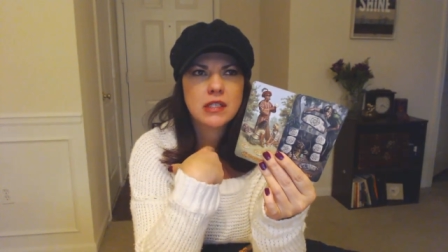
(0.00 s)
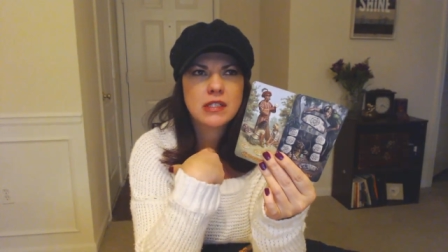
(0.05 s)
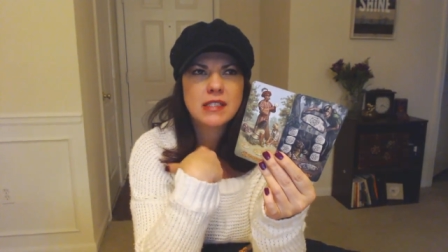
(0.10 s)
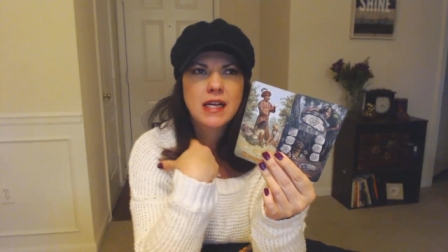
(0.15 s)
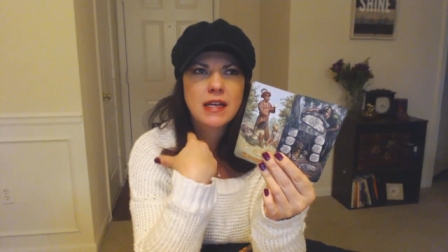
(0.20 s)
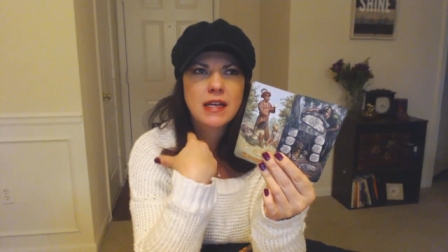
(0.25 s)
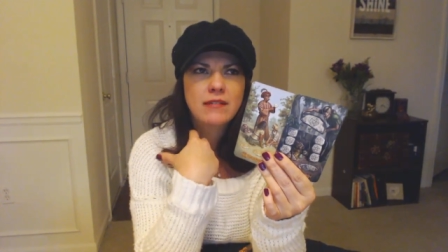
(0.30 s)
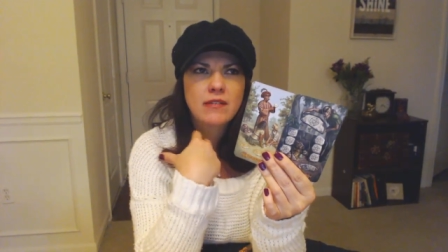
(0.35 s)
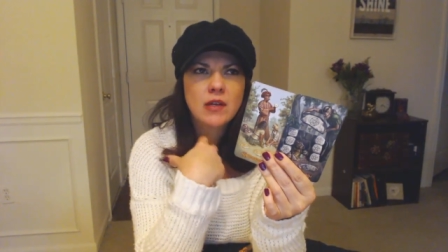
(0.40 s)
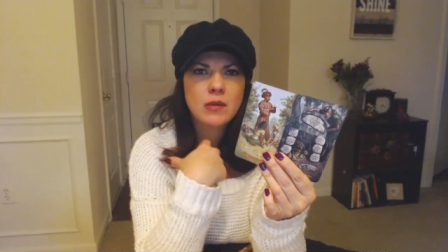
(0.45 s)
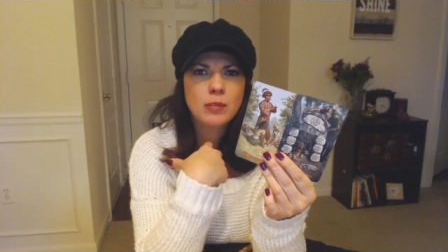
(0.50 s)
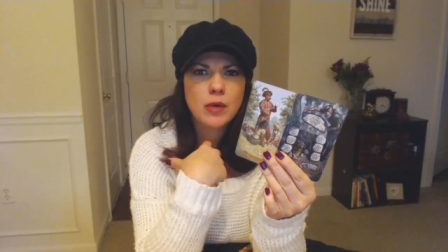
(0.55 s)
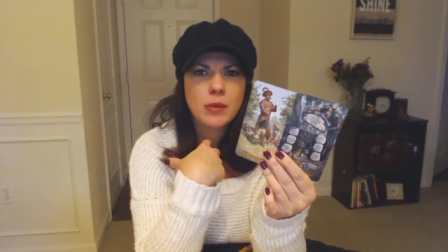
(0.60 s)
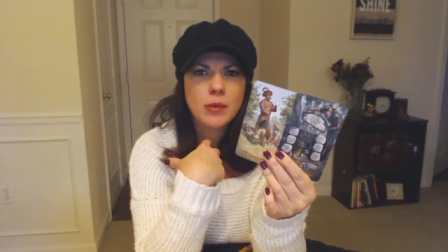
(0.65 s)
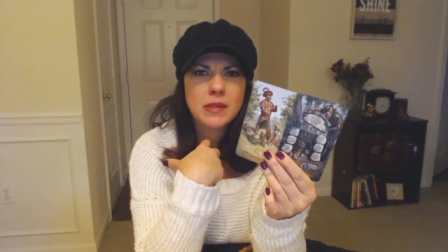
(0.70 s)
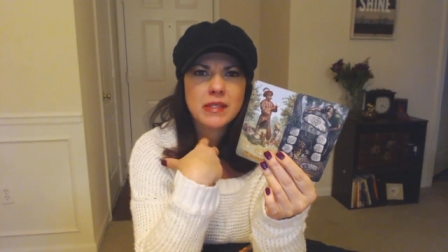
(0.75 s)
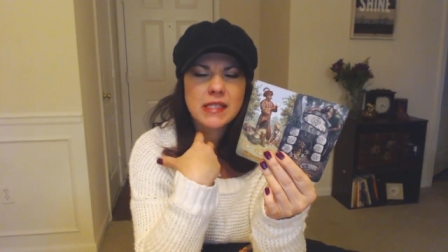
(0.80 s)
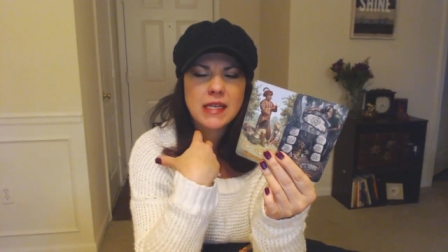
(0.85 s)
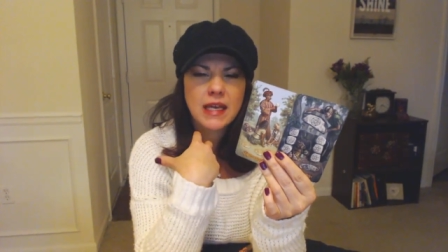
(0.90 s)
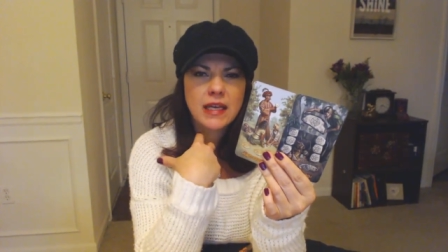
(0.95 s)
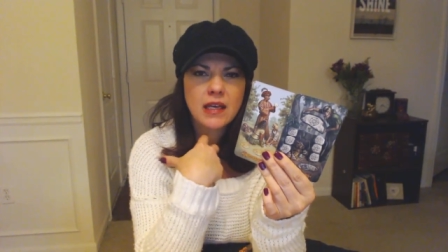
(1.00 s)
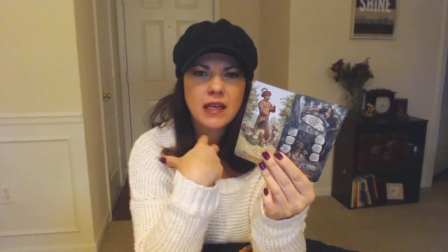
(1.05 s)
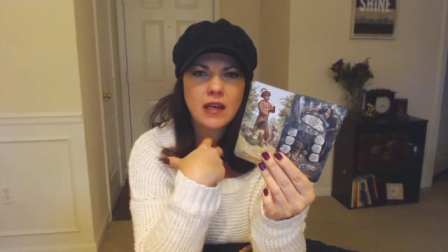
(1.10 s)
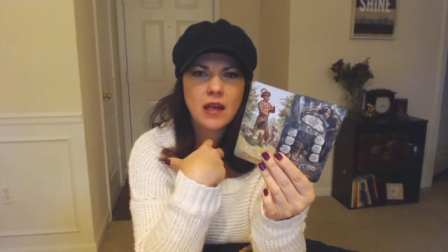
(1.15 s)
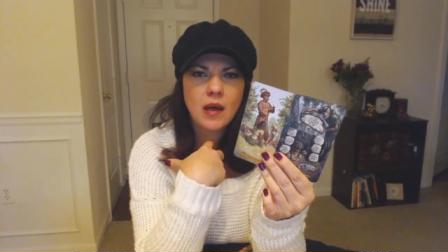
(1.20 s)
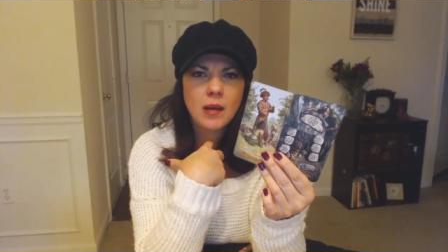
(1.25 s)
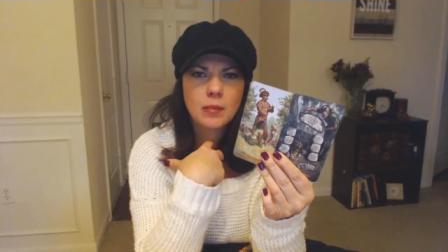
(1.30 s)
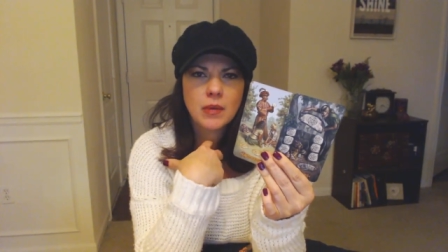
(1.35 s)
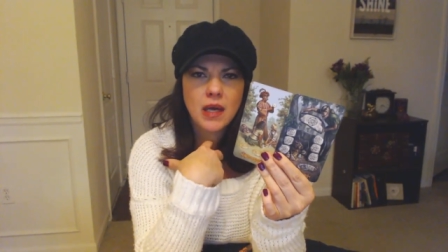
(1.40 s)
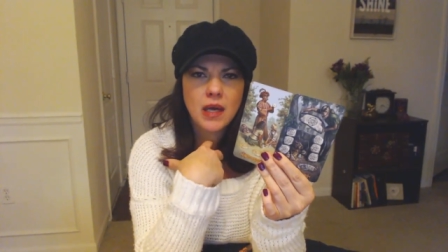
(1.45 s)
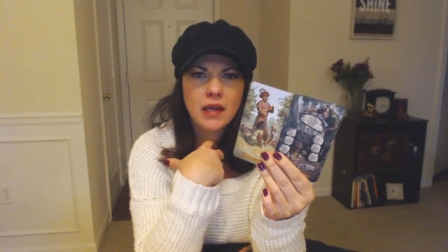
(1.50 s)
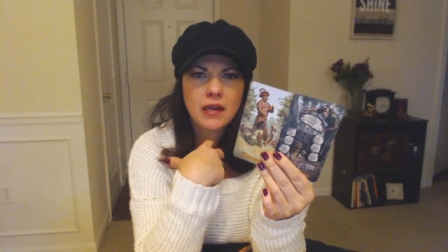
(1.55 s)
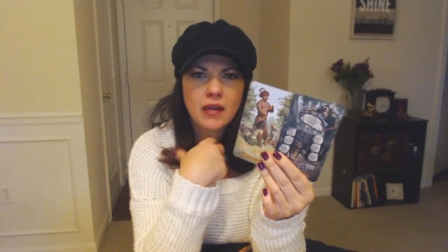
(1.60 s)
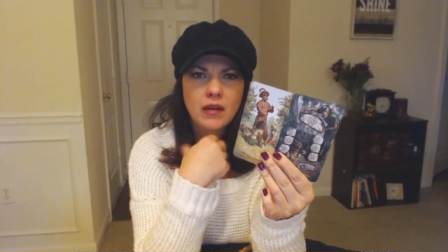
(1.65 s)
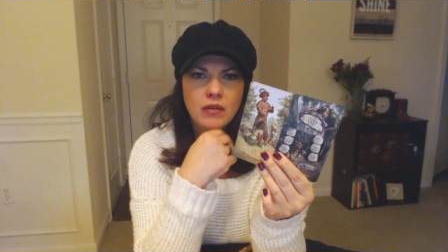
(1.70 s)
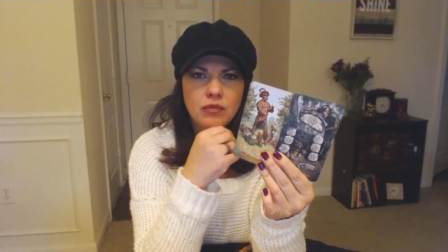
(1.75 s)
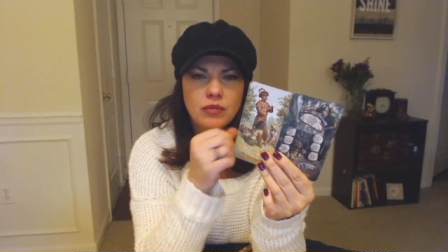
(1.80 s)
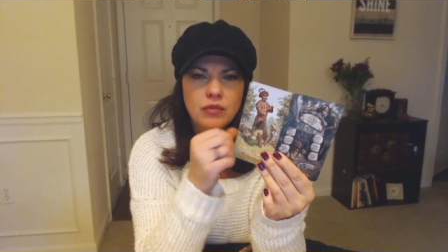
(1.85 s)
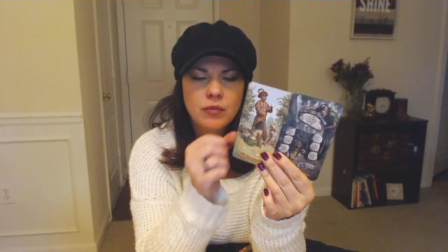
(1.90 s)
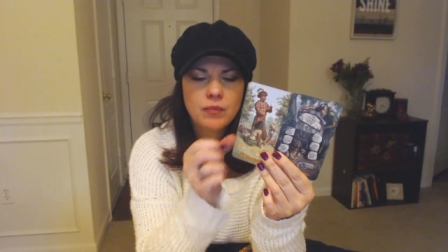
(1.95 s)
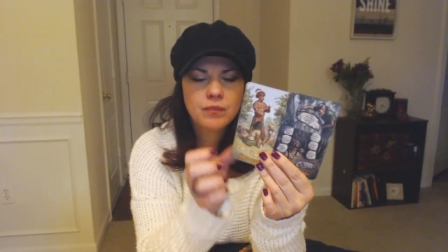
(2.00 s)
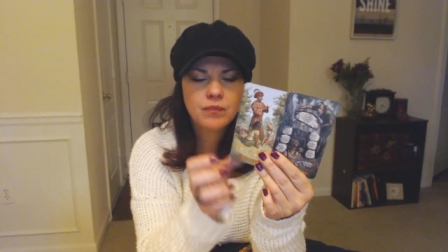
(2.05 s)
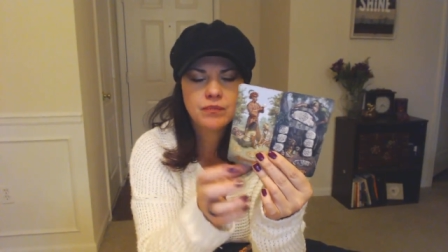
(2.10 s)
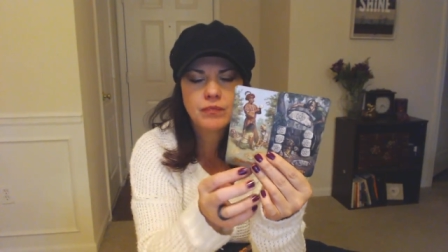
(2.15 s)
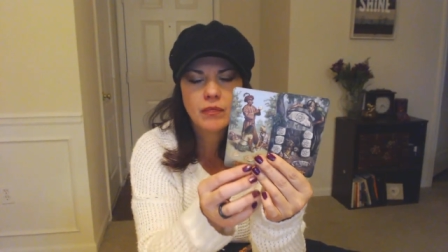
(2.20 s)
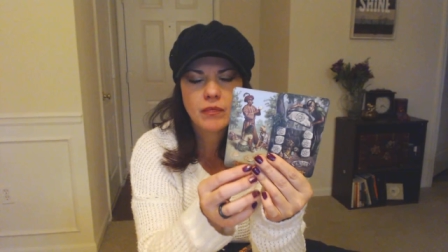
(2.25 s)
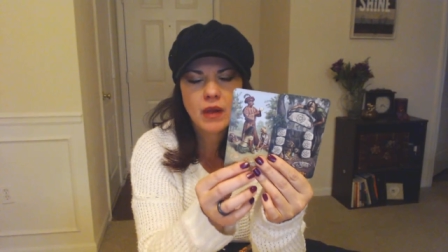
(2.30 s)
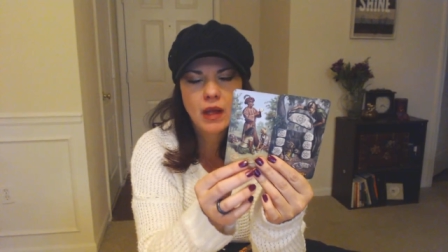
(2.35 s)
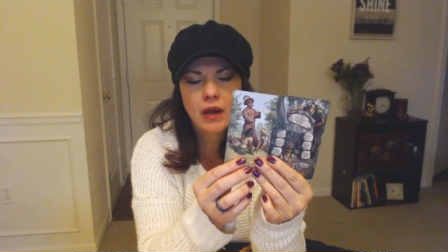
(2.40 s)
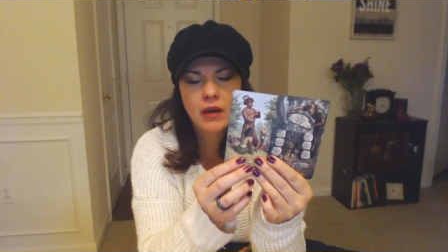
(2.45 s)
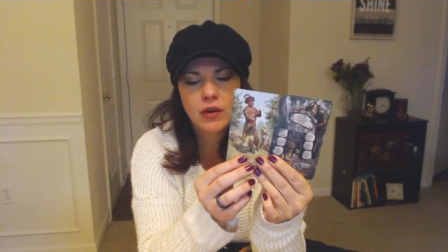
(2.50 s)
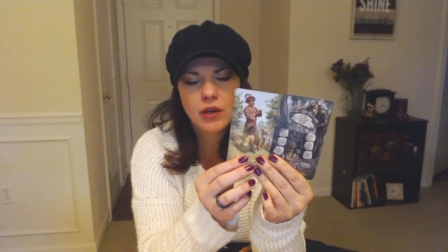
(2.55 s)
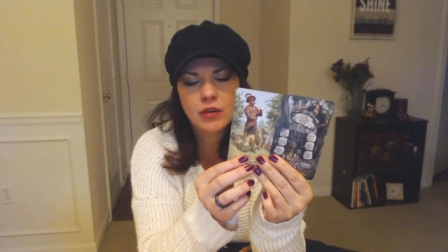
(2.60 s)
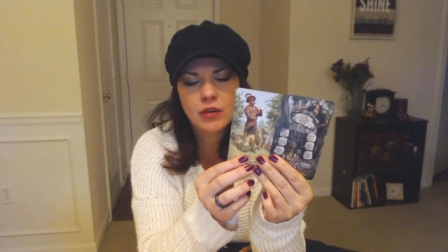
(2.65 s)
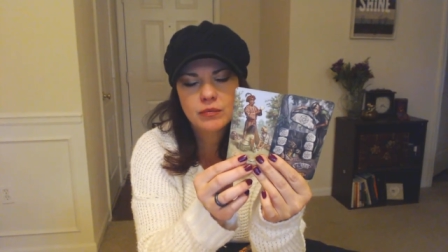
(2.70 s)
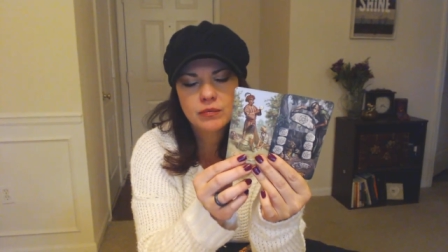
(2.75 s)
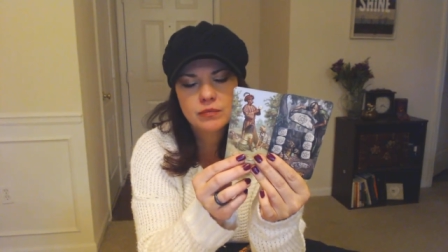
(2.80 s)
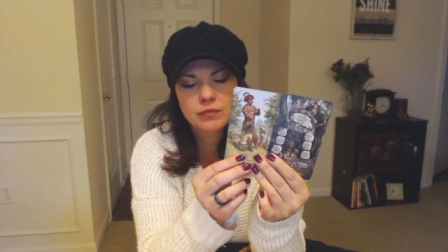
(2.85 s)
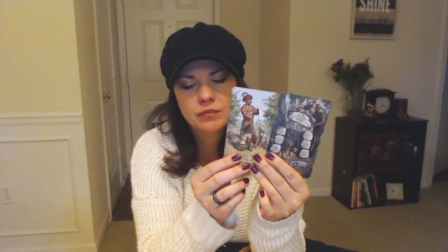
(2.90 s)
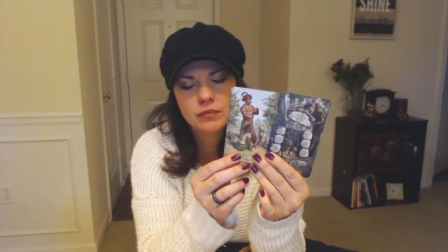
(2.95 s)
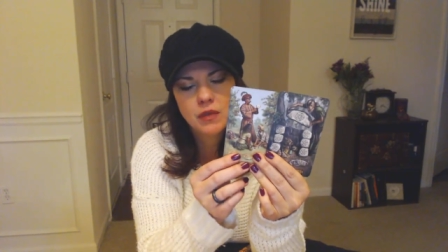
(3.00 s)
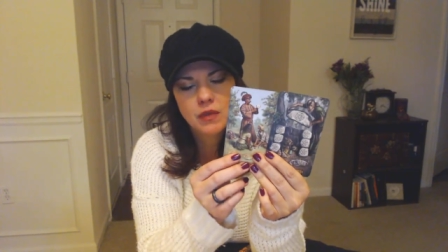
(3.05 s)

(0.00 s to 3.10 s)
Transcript: It's not even a burp. It's like a hiccup, kind of. I don't know.